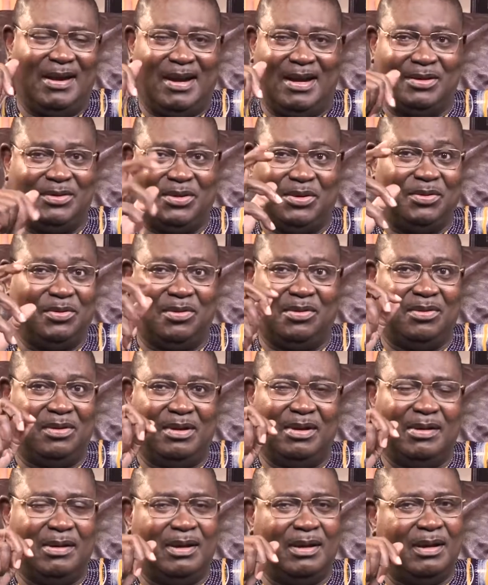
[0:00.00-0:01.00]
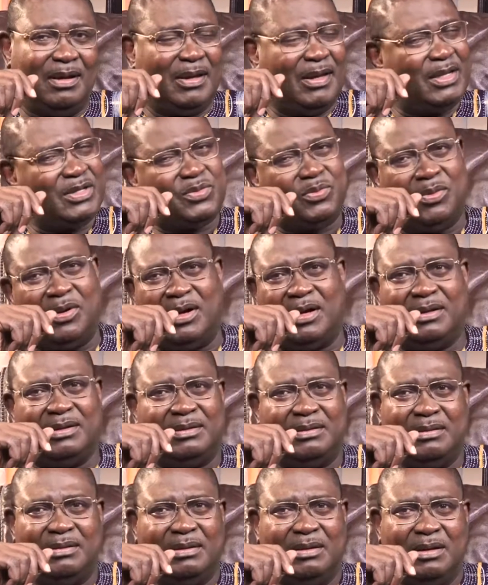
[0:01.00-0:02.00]
And guess what?
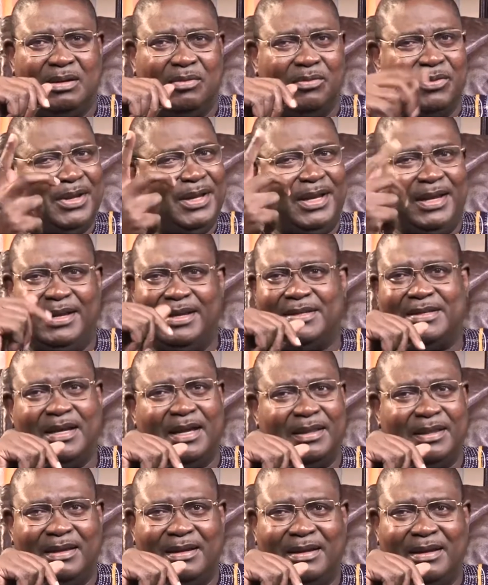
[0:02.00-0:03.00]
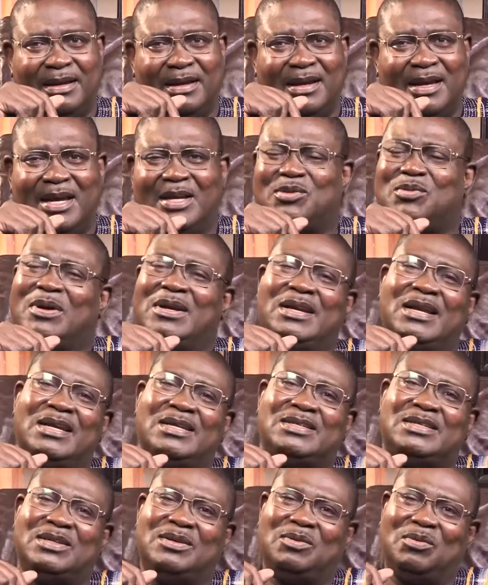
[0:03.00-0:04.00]
We need each other. It's one
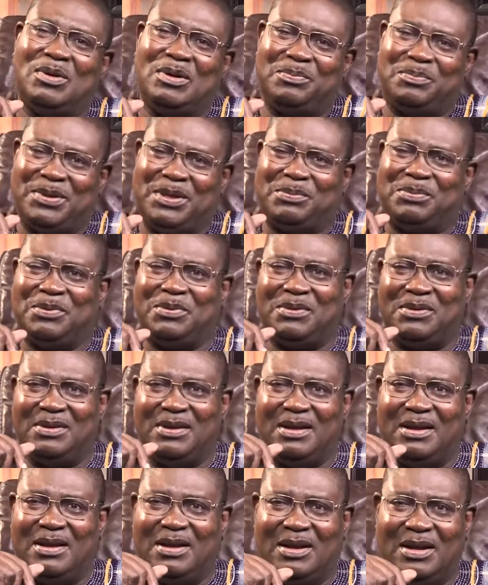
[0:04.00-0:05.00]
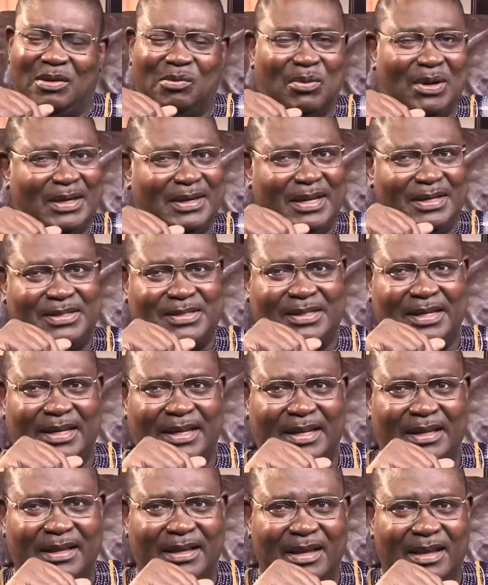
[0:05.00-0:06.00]
nation, one people, and one destiny.
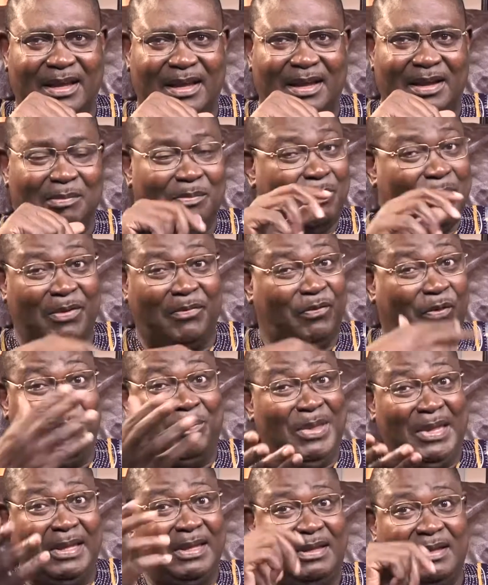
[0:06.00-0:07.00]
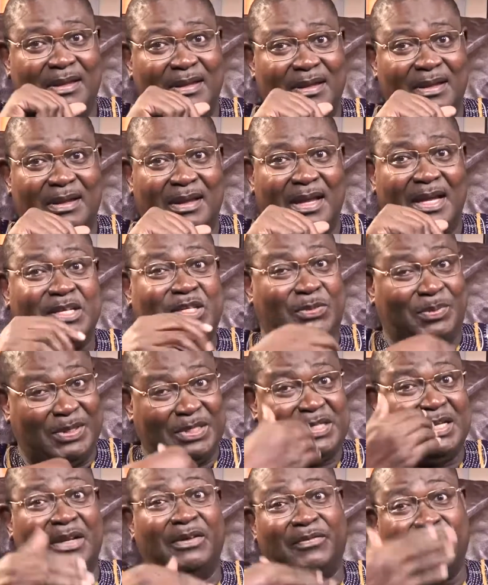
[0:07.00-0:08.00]
But for me,
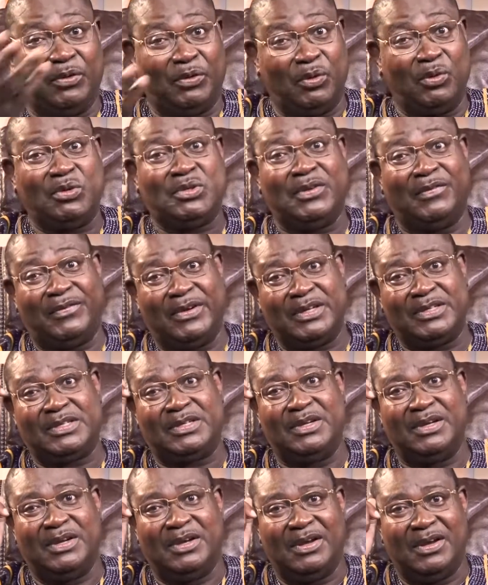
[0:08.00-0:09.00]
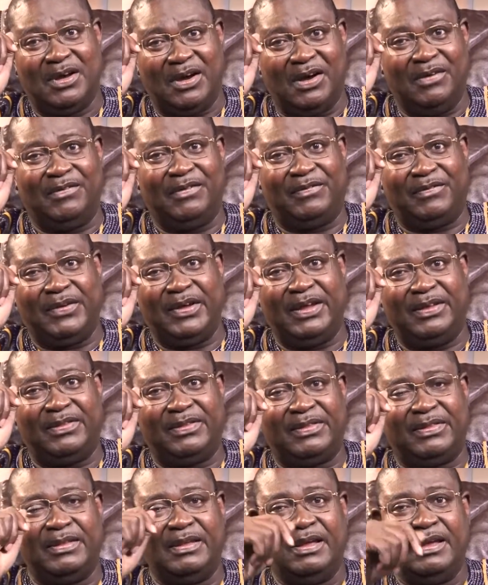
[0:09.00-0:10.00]
especially for those of us of a
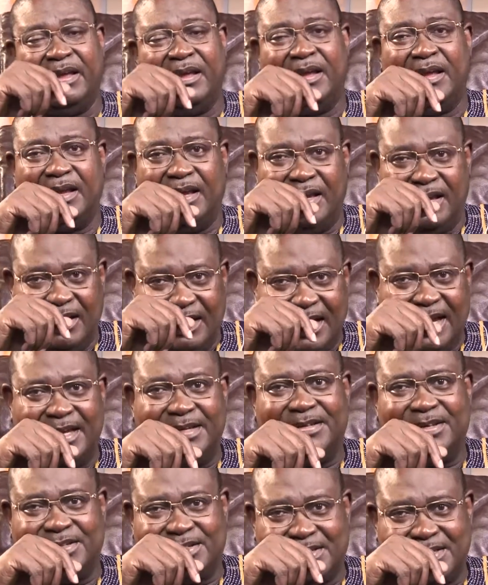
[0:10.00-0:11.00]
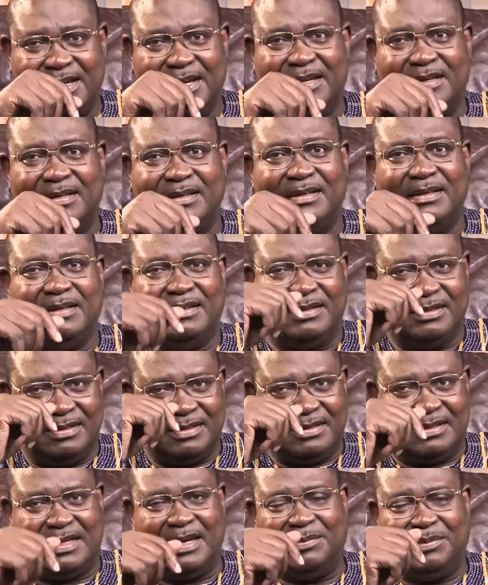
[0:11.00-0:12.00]
faith, Elijah said,
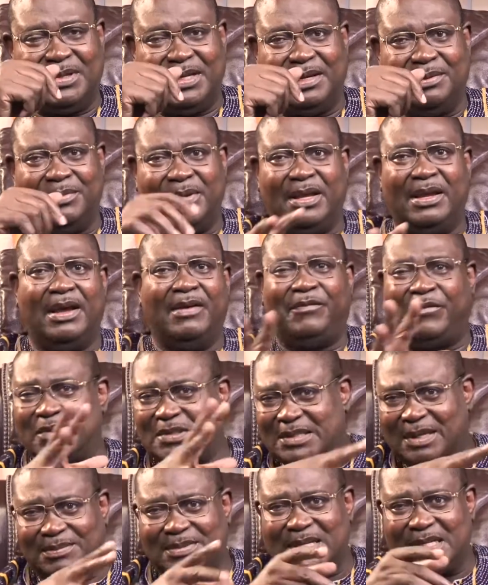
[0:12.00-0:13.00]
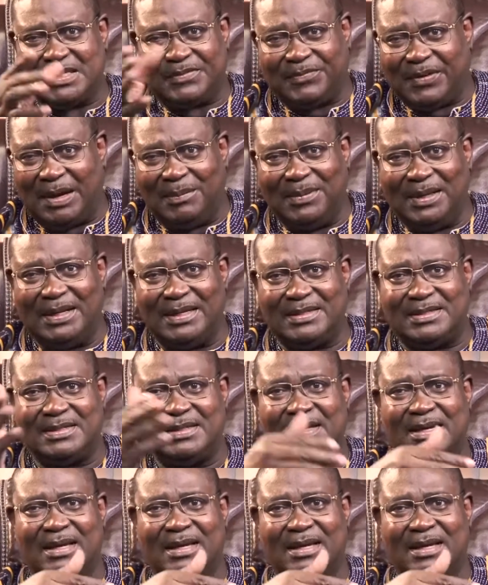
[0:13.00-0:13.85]
come near me. And for sometimes families